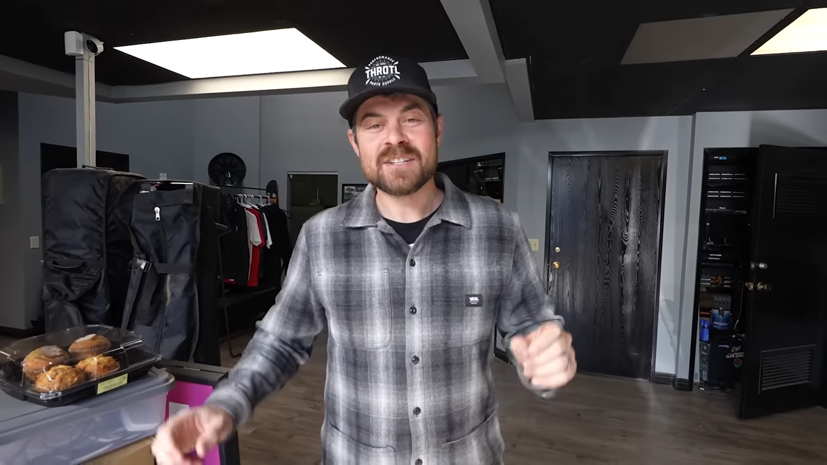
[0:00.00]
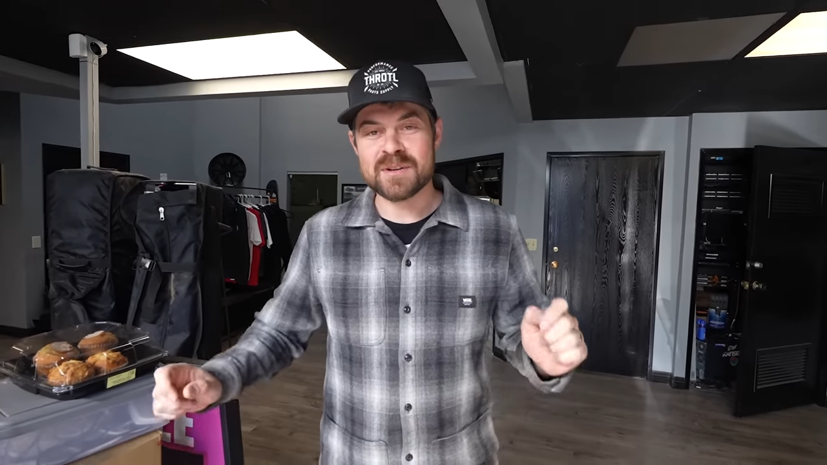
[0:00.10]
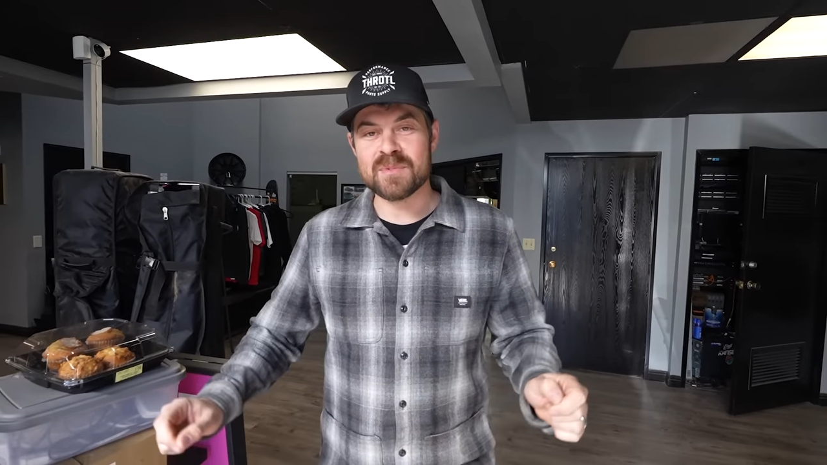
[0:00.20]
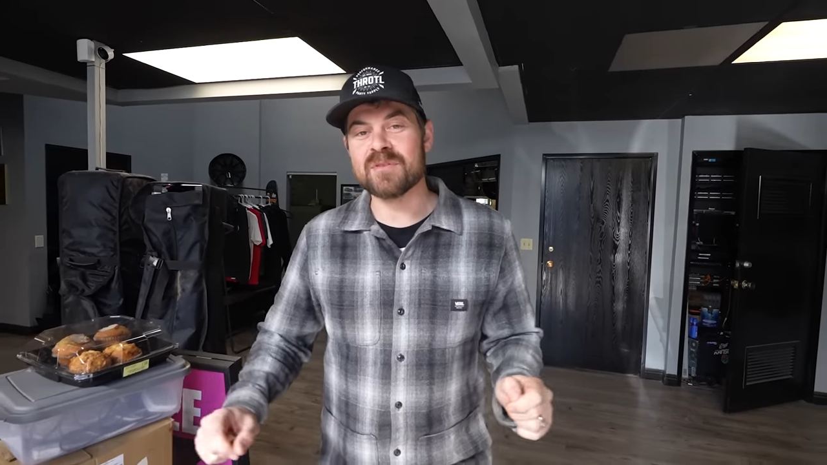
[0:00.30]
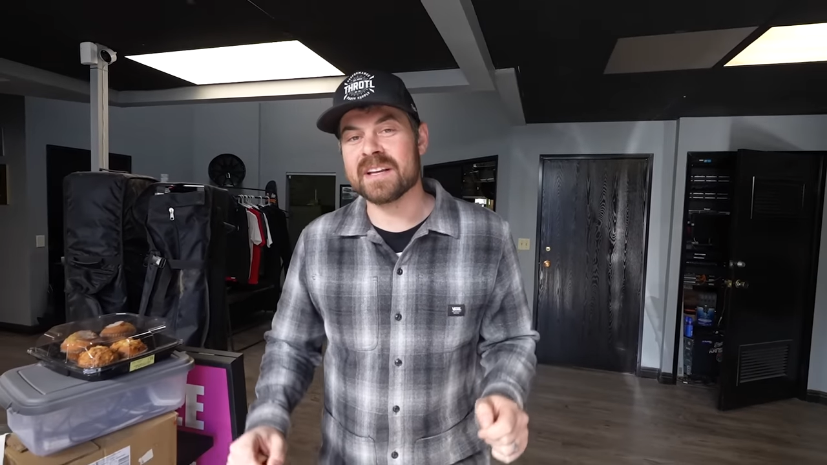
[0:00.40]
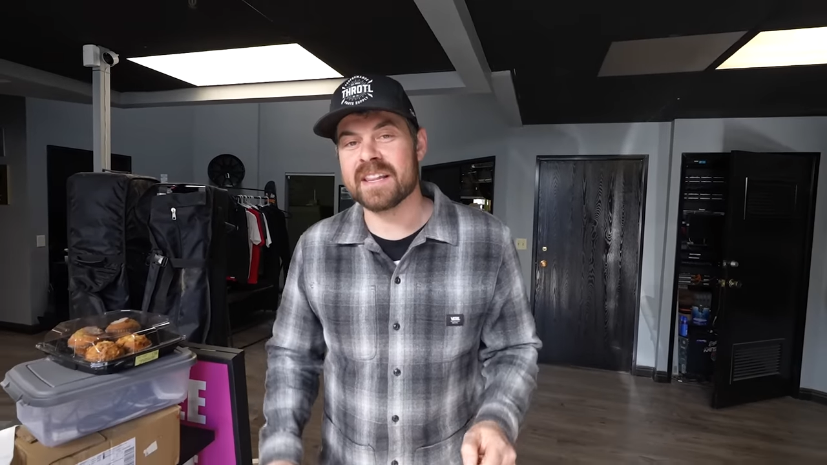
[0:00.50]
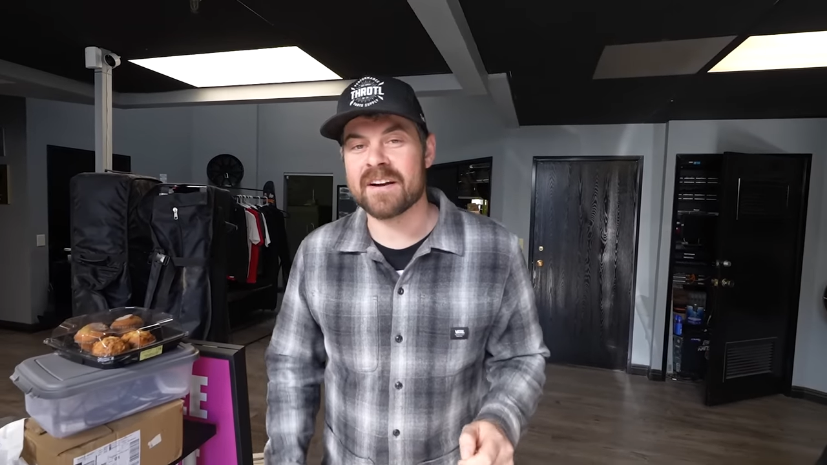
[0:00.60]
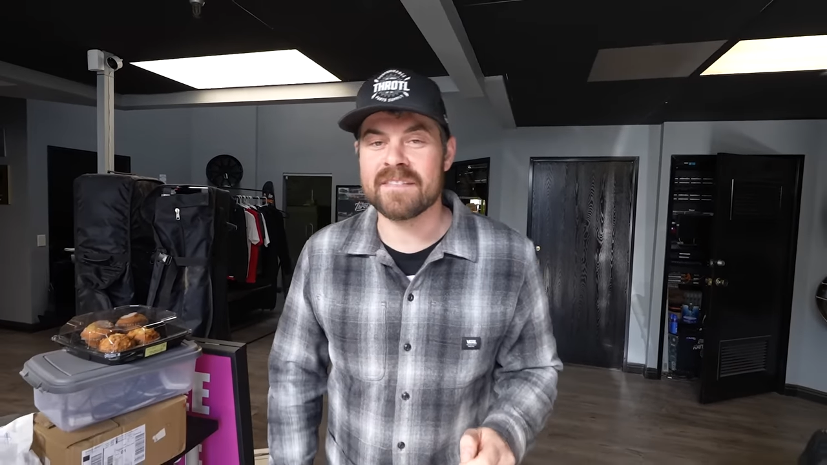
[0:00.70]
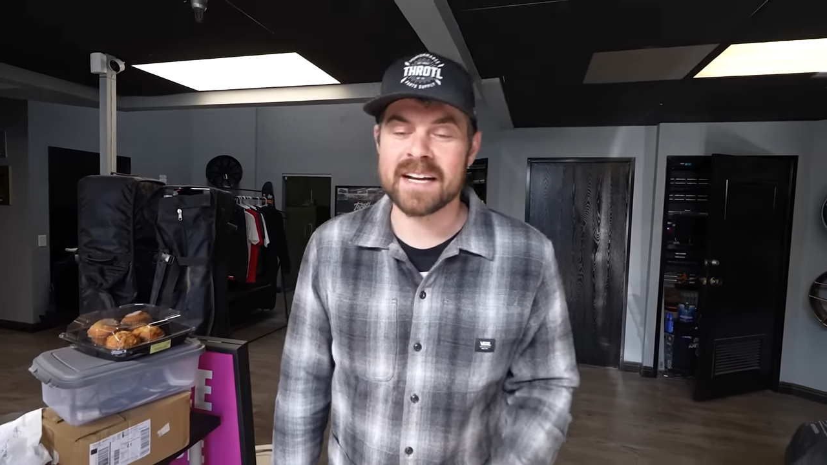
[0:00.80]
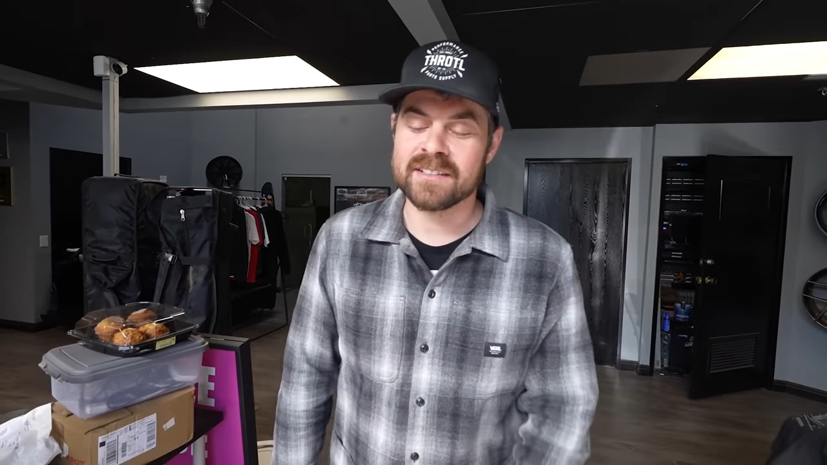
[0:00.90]
to move in
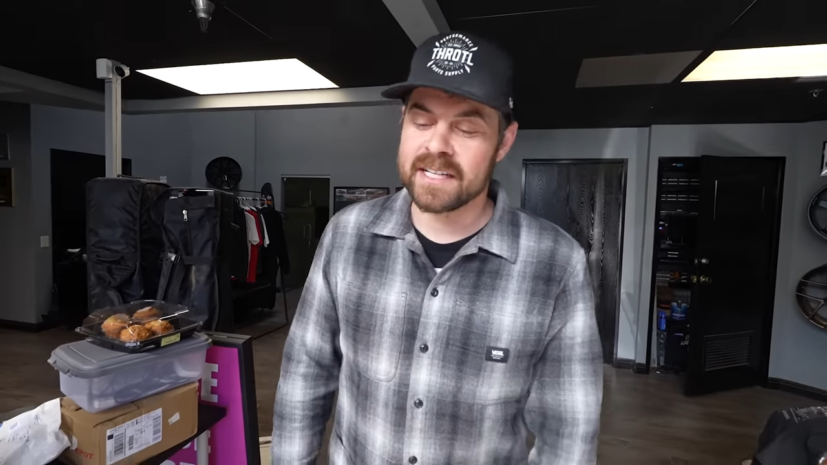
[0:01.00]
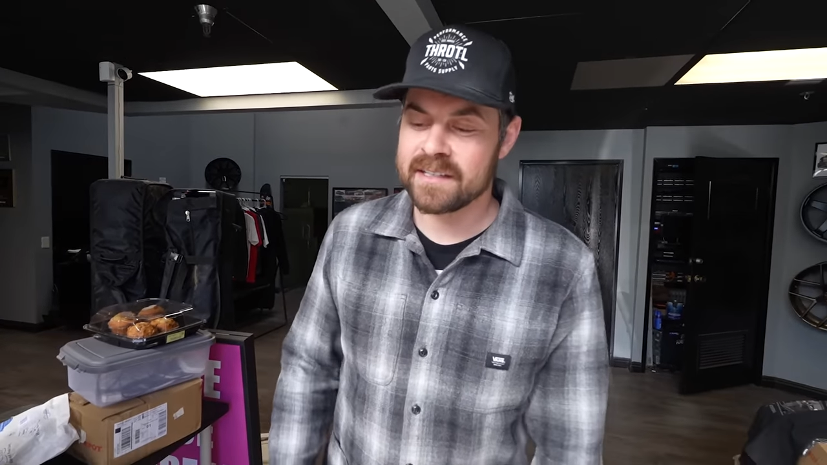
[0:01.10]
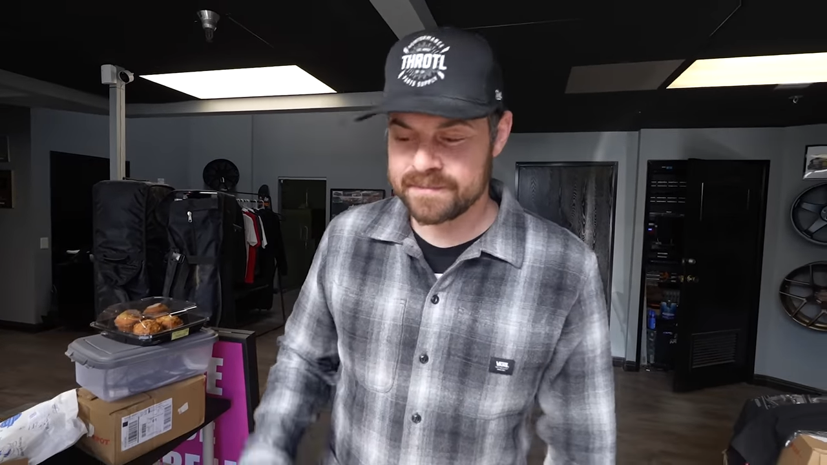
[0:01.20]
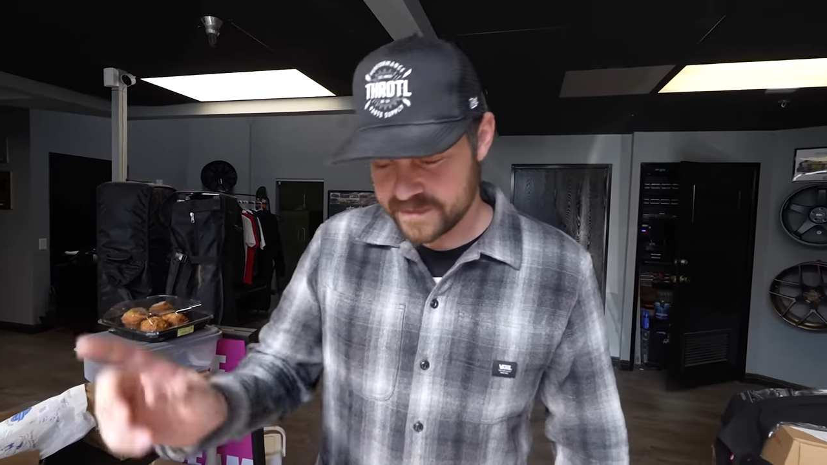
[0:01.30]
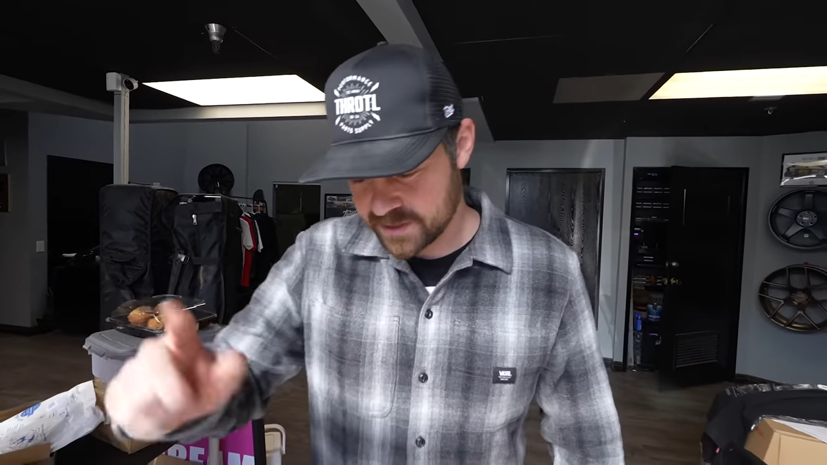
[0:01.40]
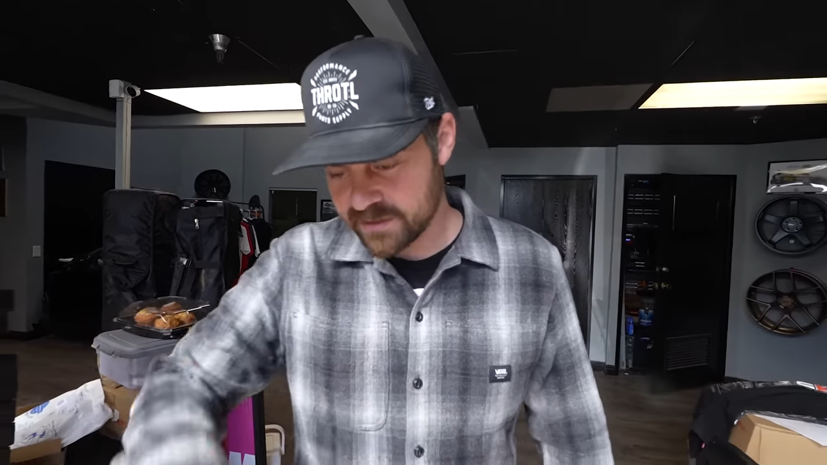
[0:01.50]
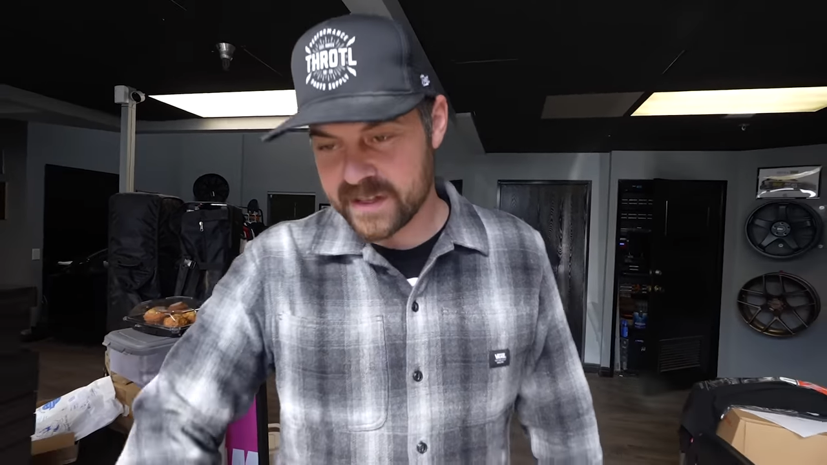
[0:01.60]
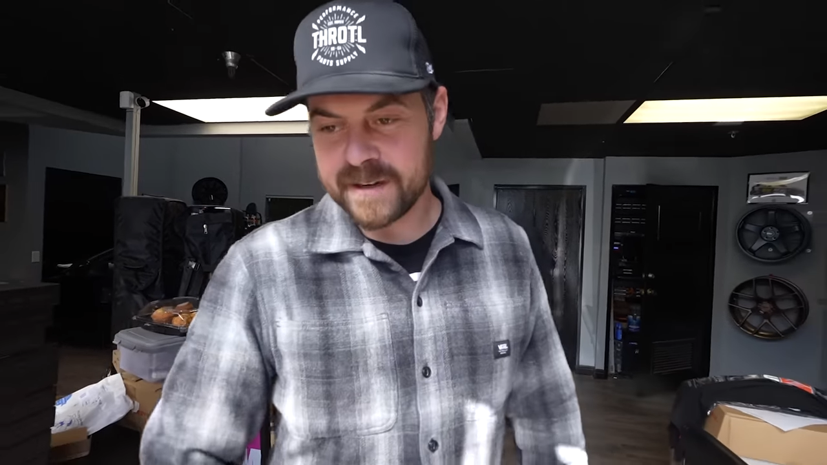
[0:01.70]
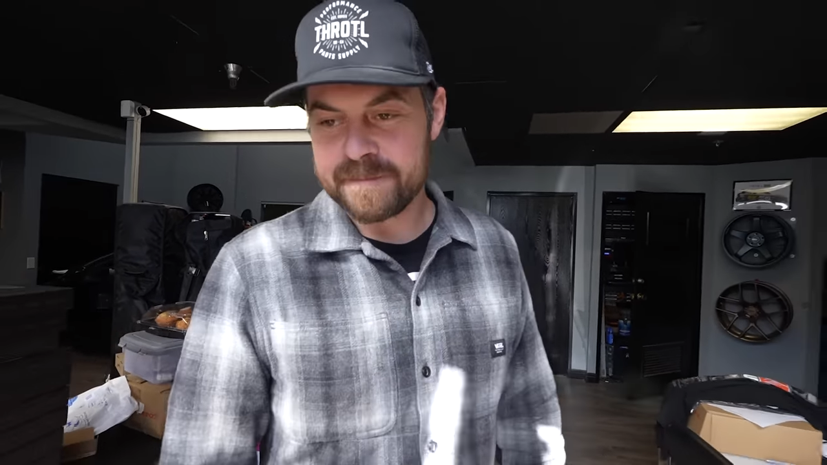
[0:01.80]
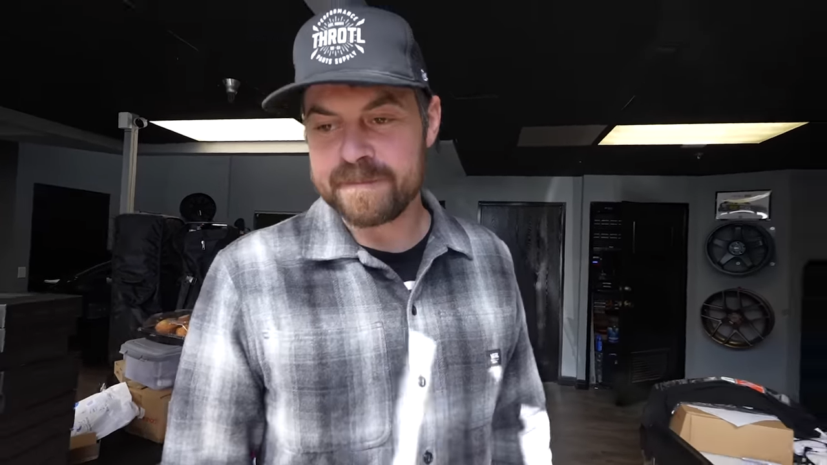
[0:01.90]
there finally. Let's go over there.